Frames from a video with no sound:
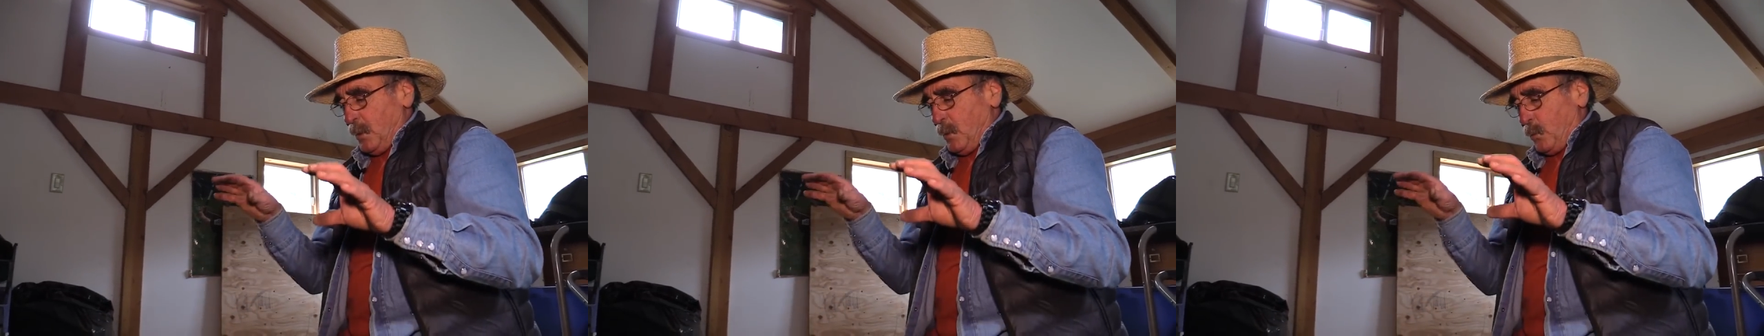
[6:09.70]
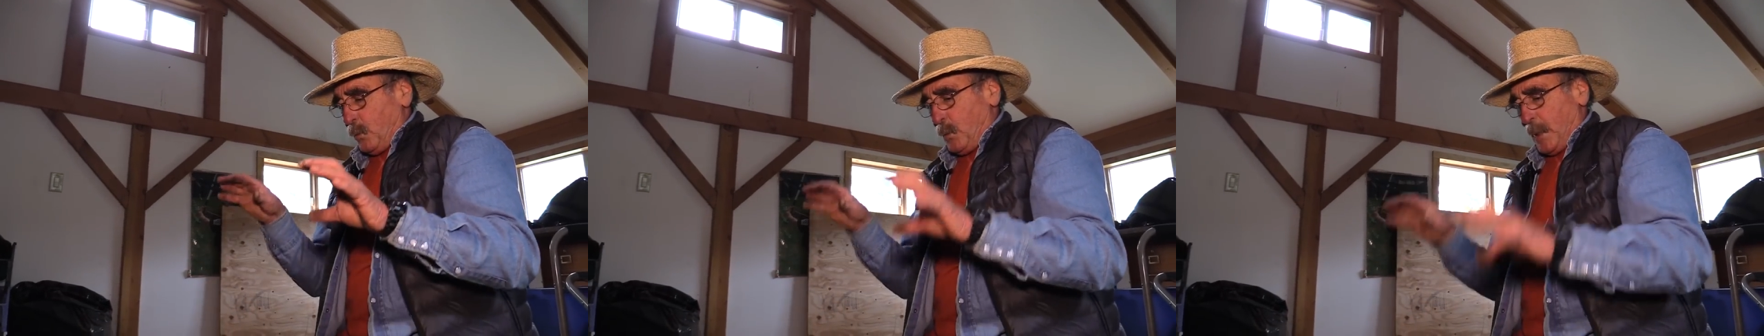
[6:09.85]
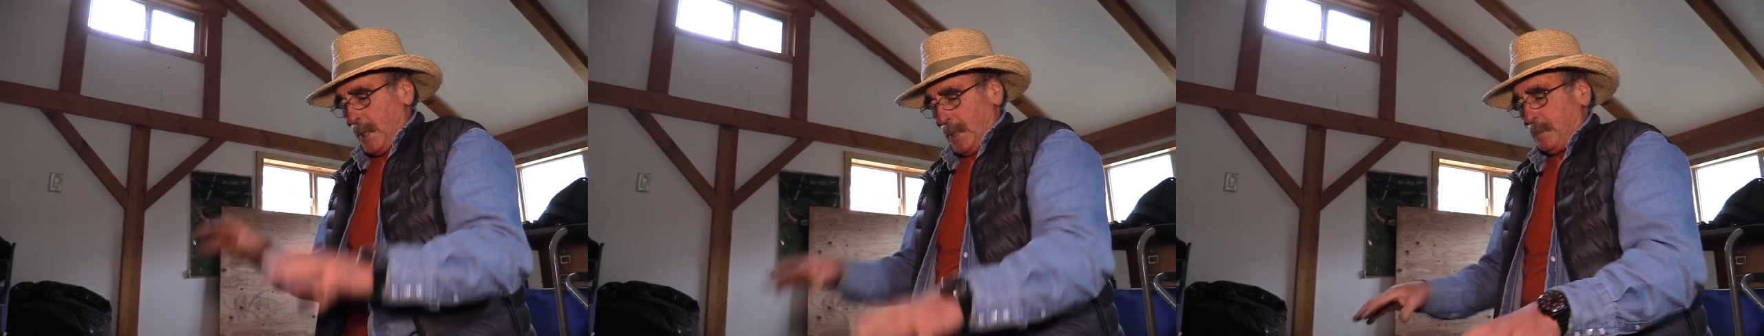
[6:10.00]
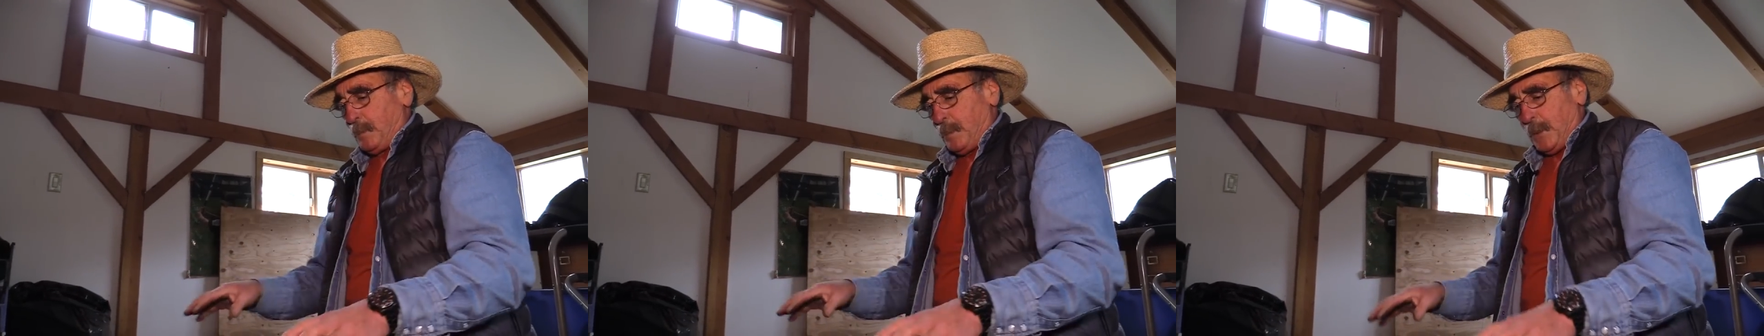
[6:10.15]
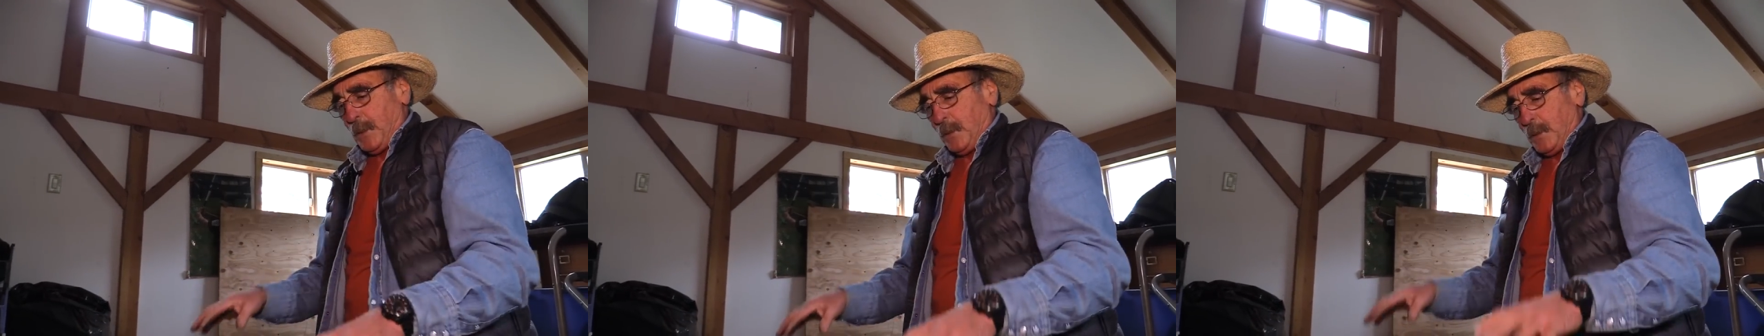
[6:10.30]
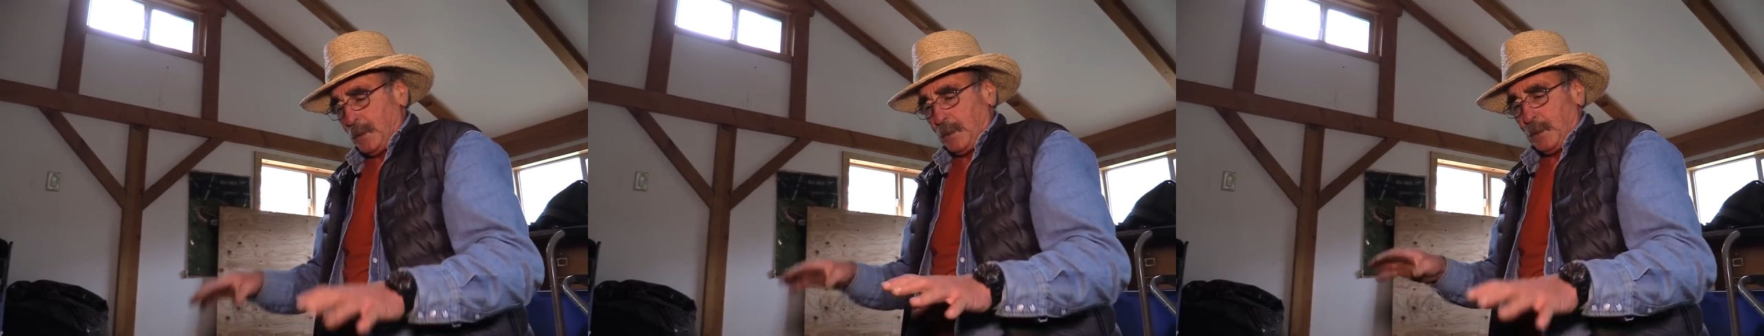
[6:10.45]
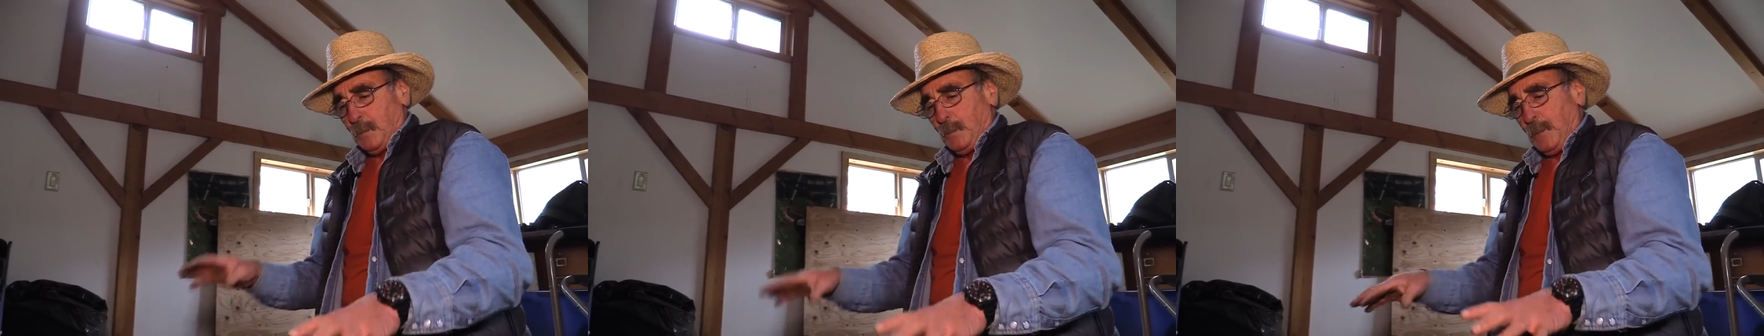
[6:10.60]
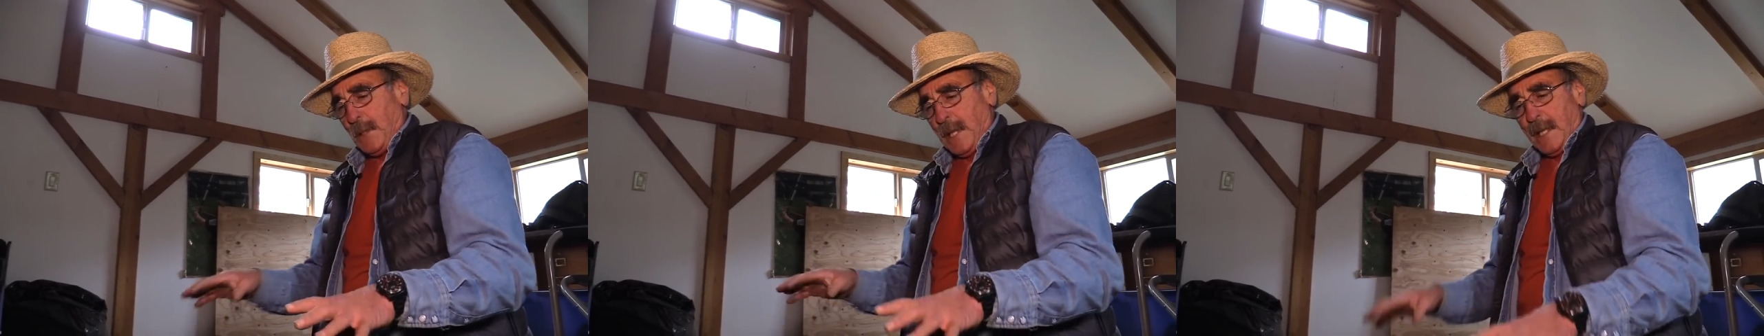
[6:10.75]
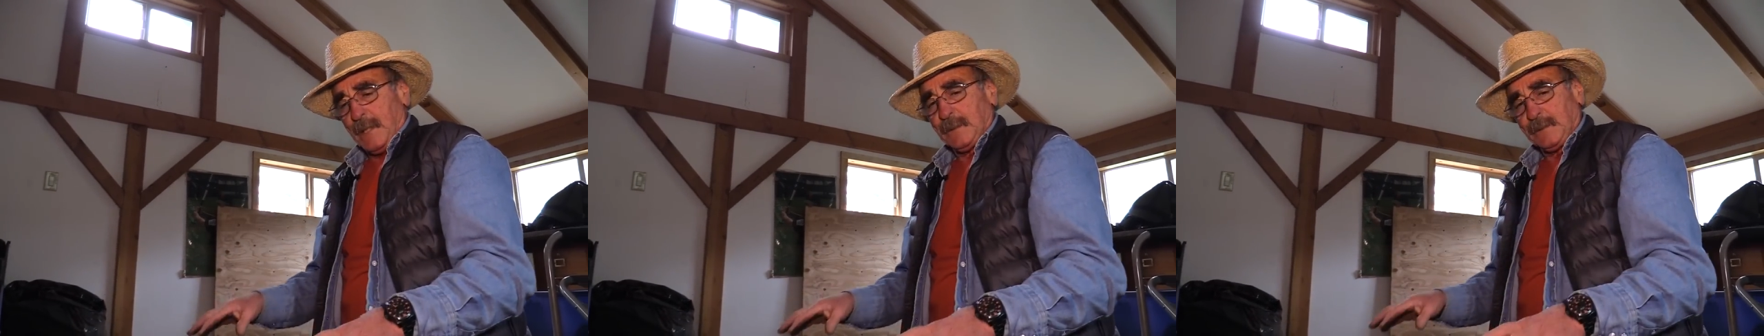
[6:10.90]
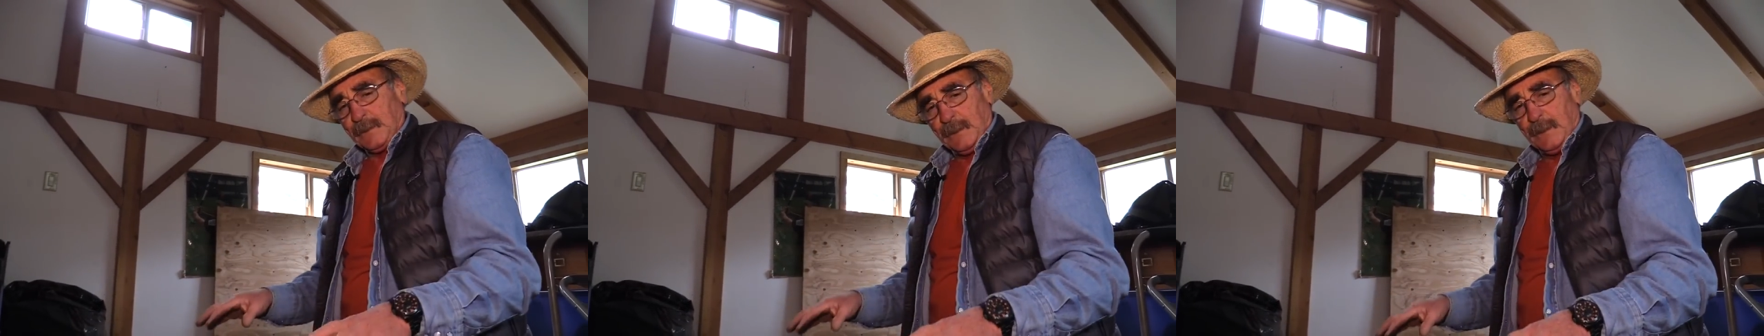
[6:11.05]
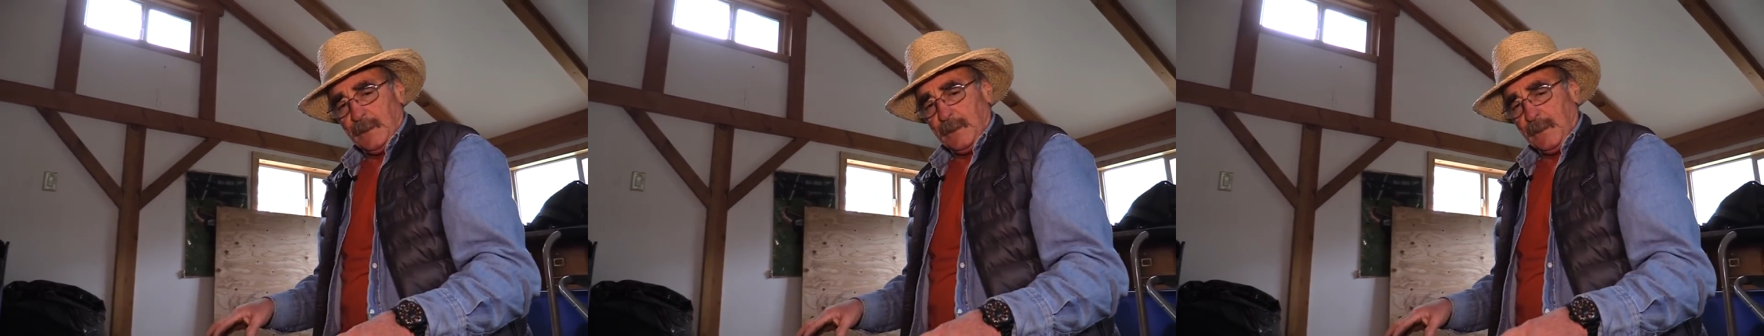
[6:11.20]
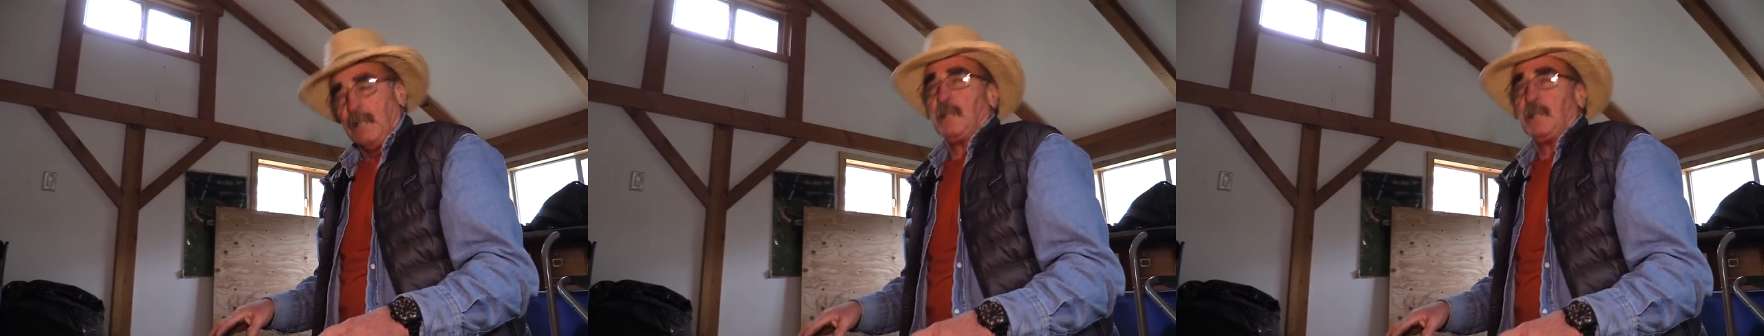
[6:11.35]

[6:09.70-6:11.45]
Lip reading: weight bearing capacity